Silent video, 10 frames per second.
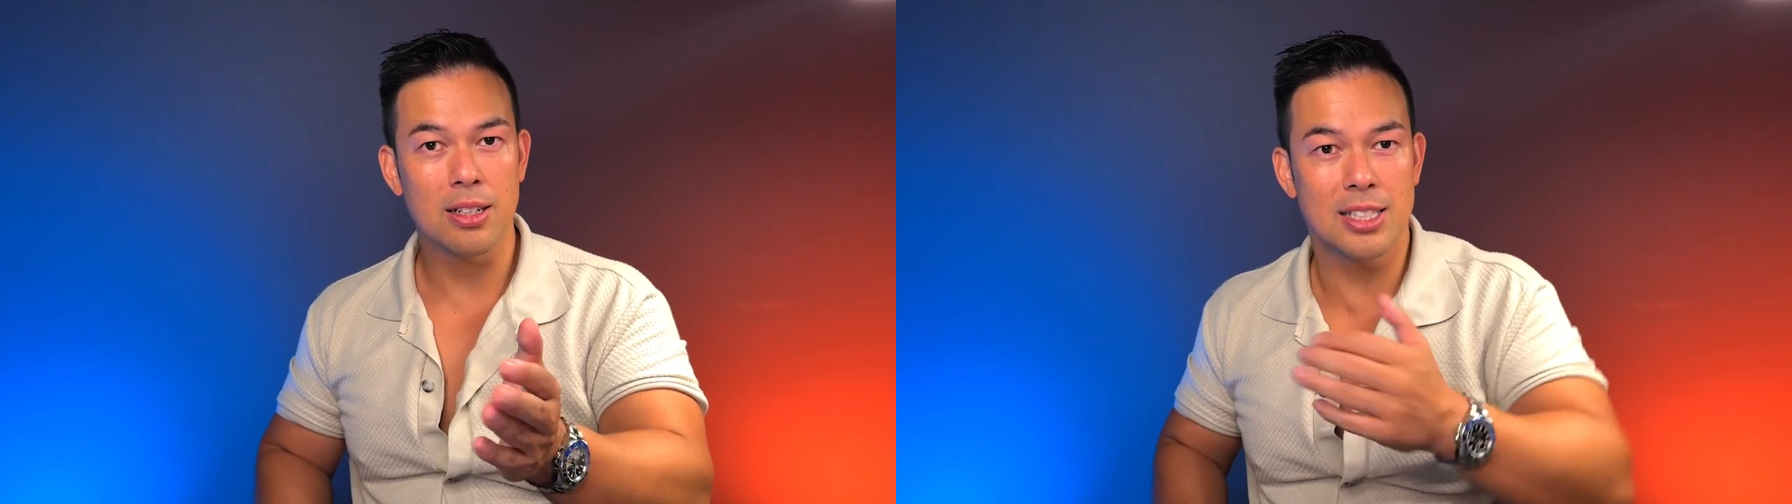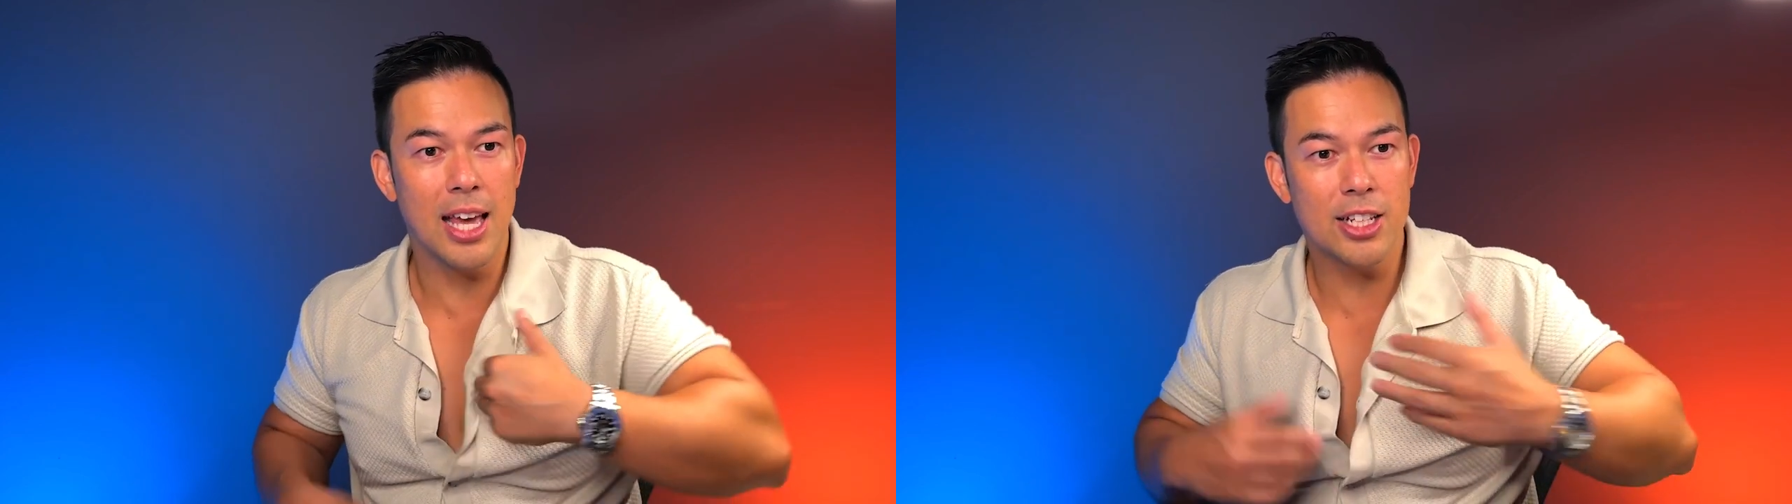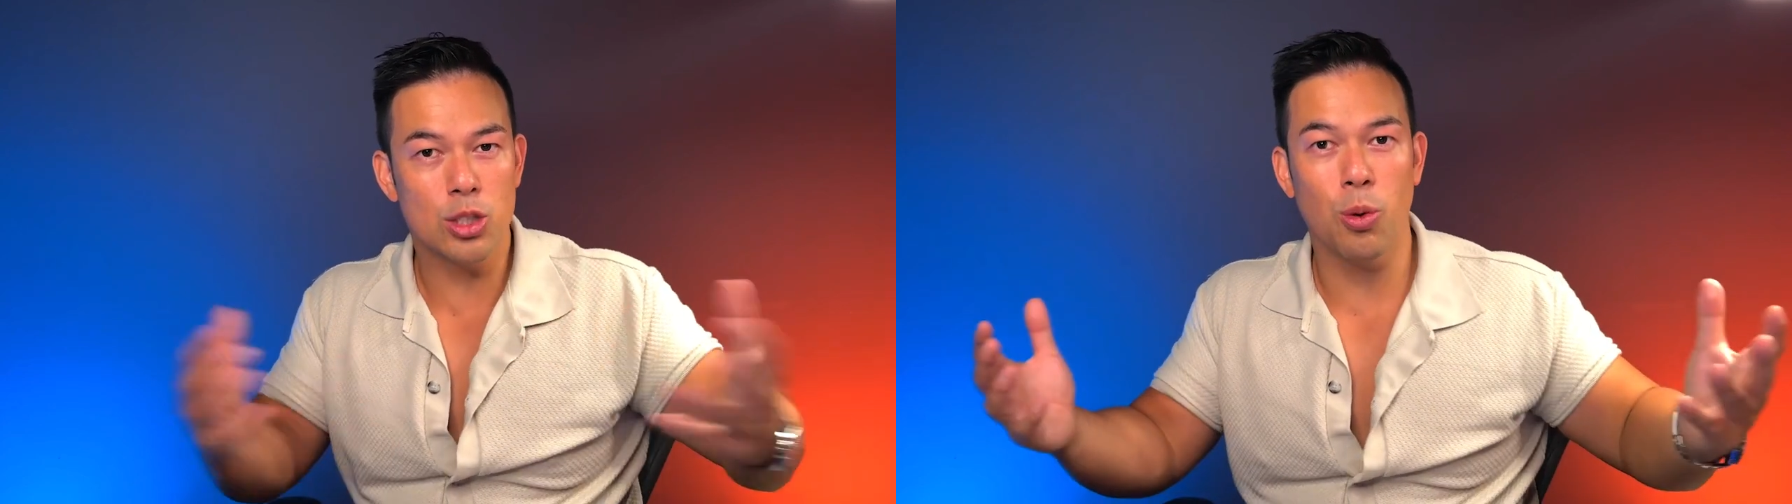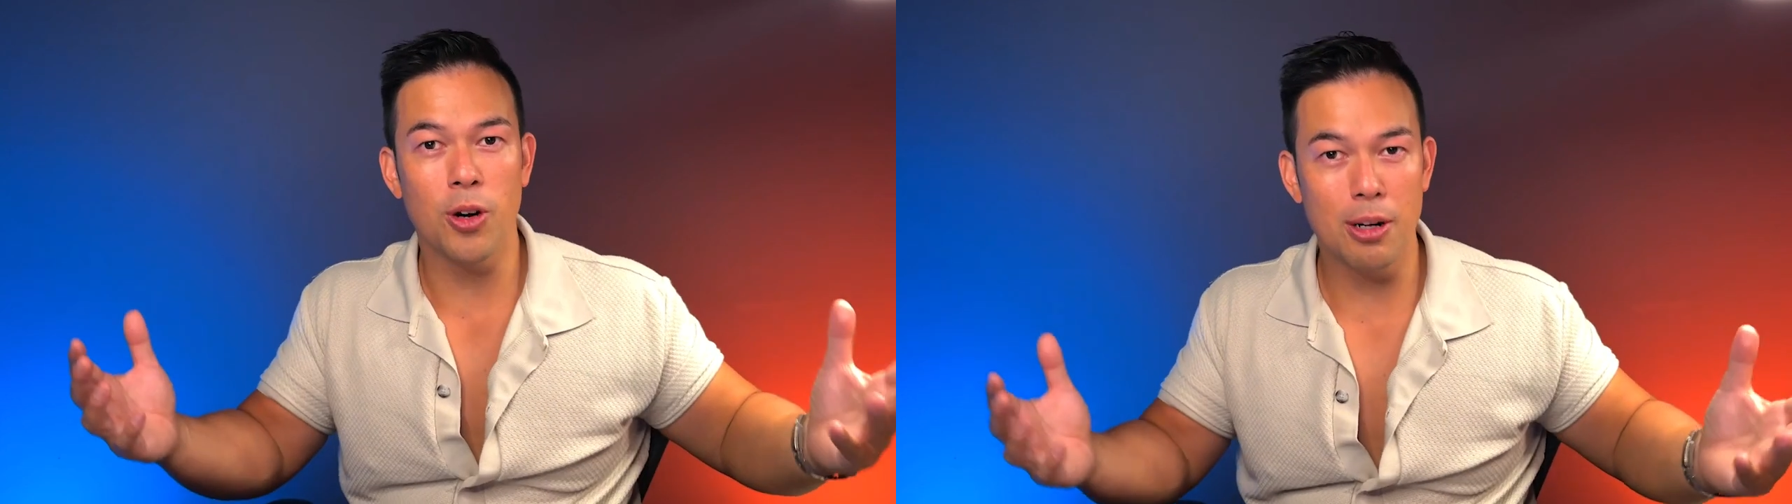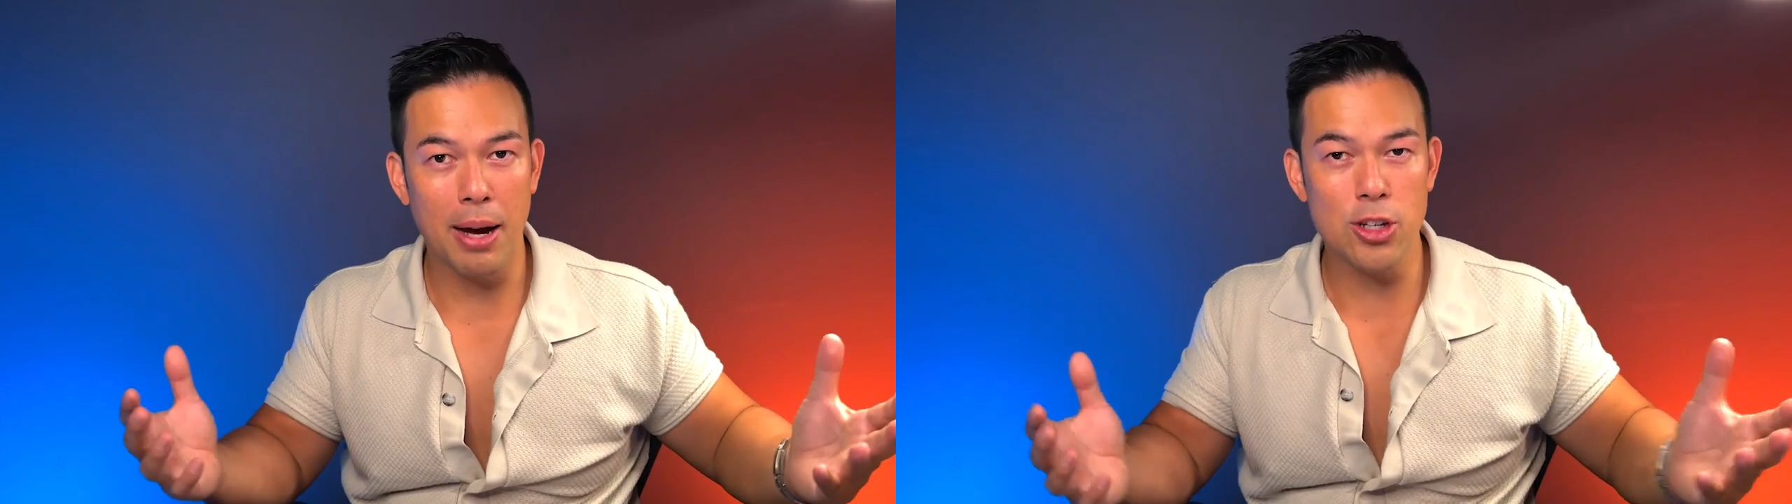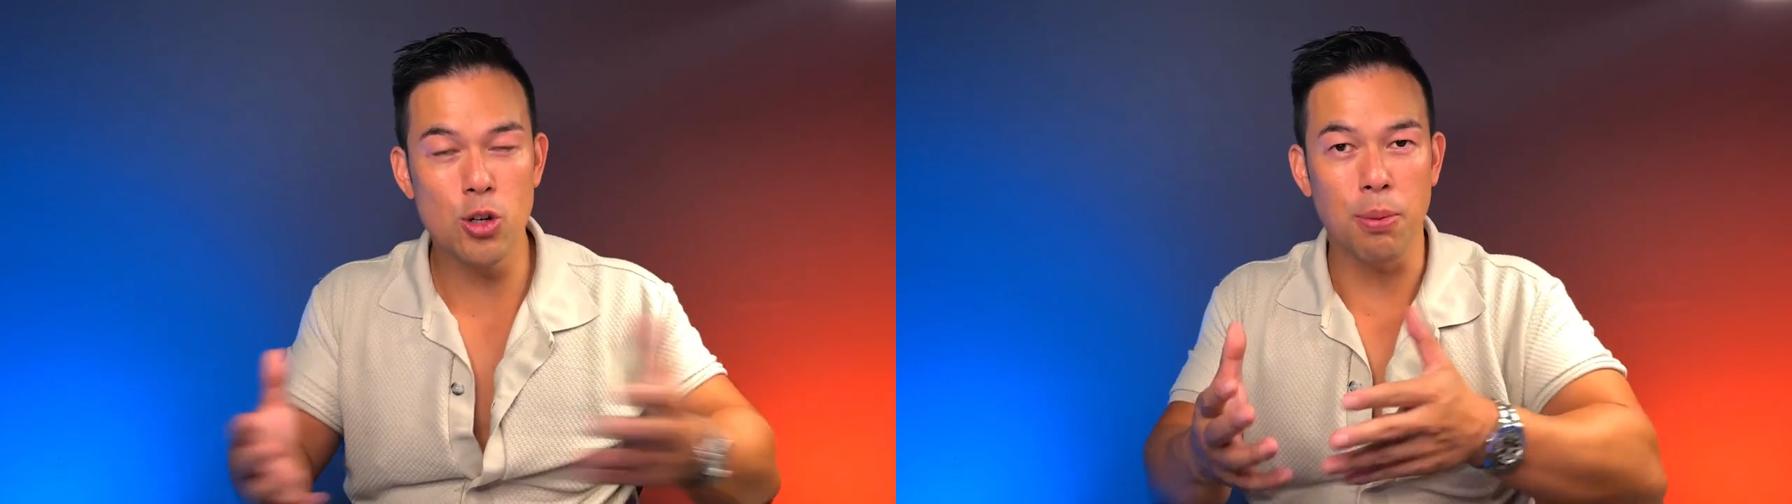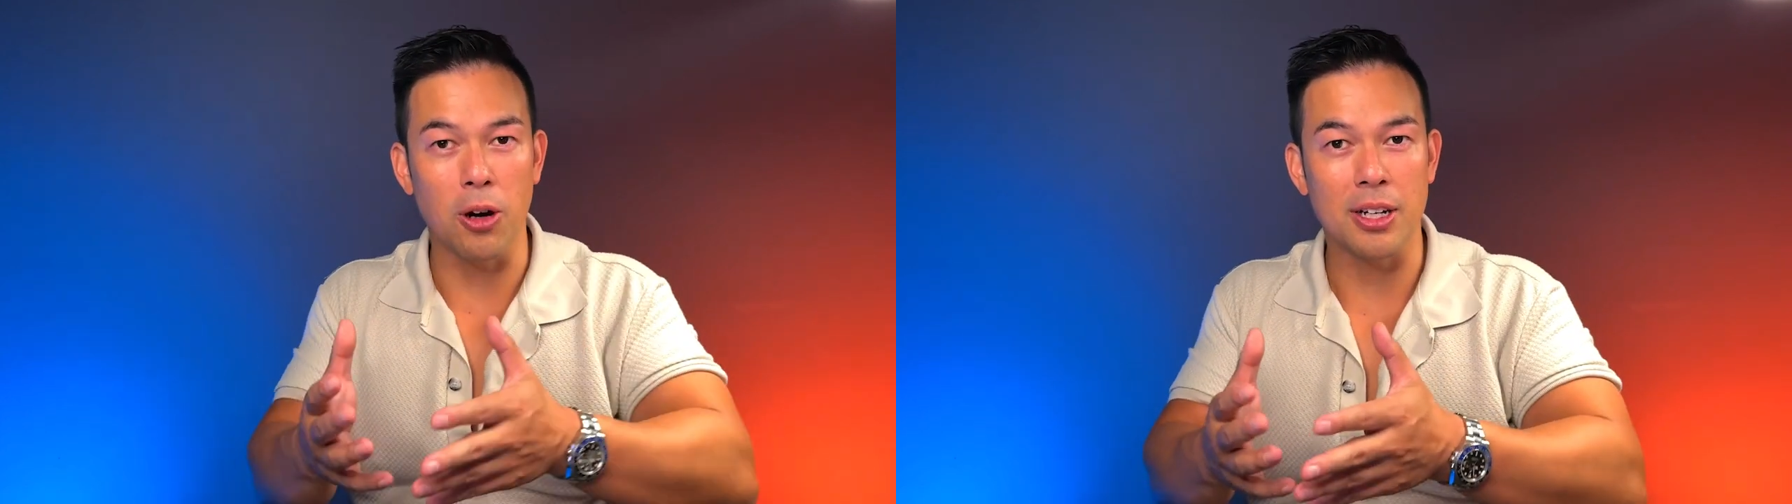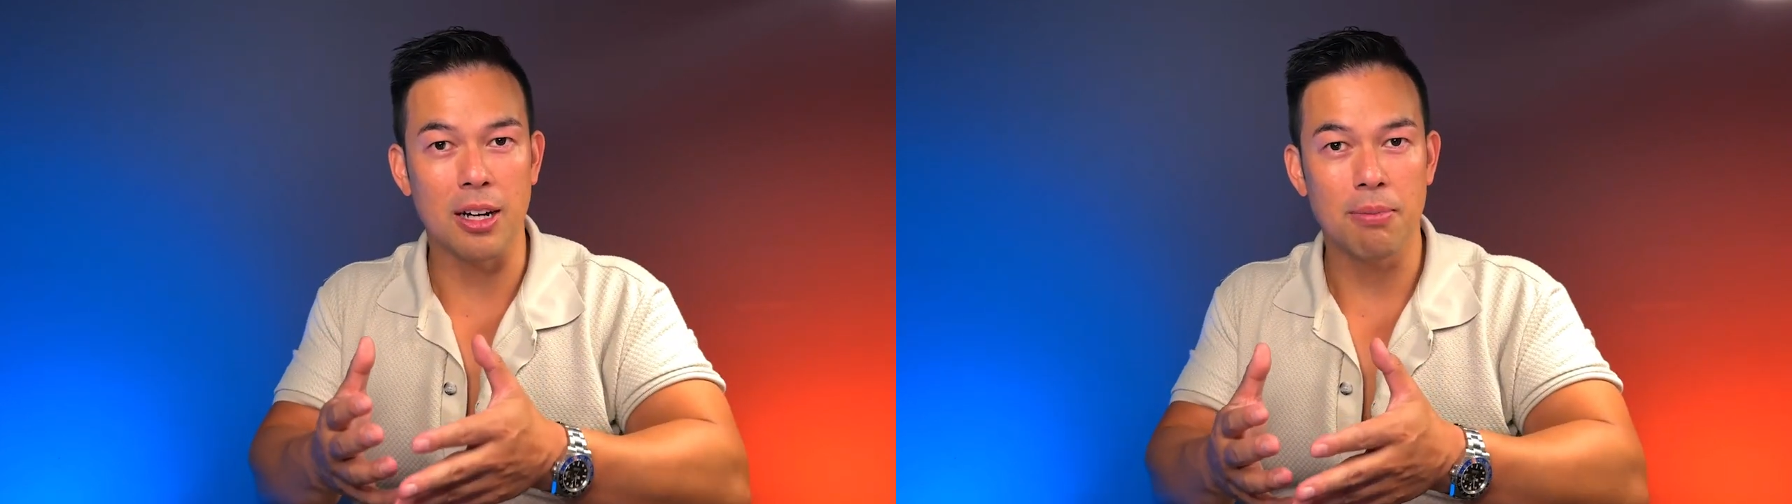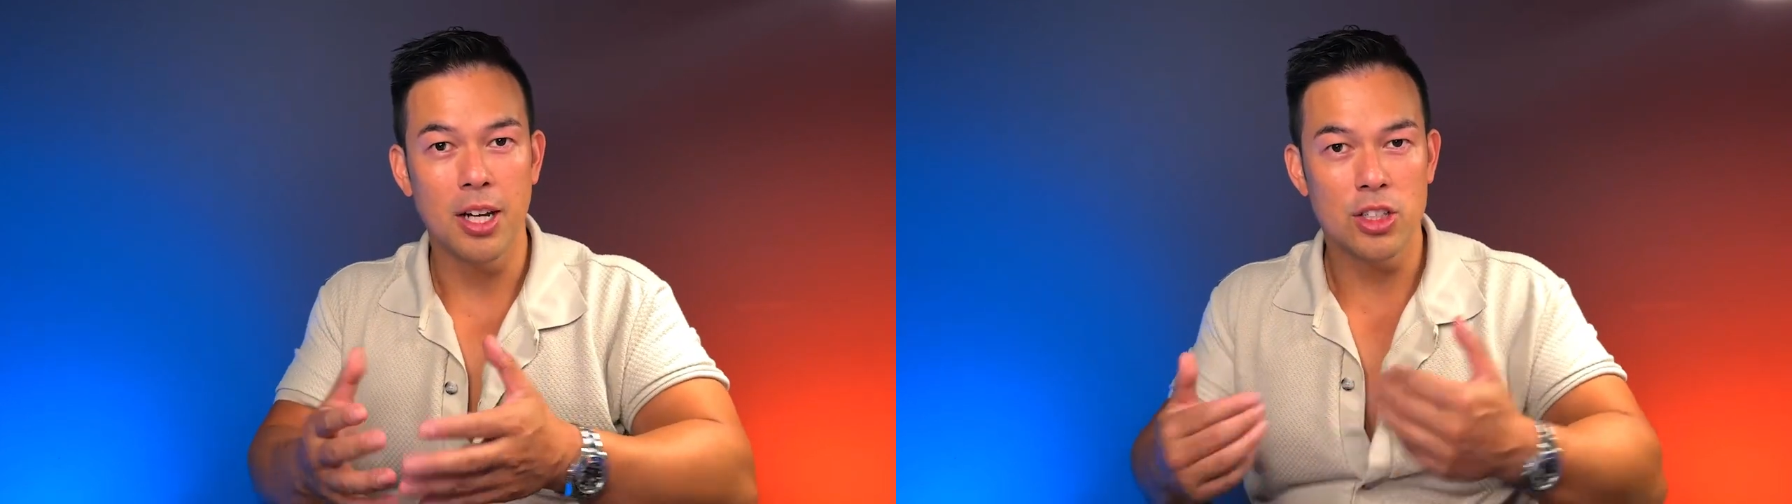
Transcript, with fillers: Because they're just worried about you blowing up.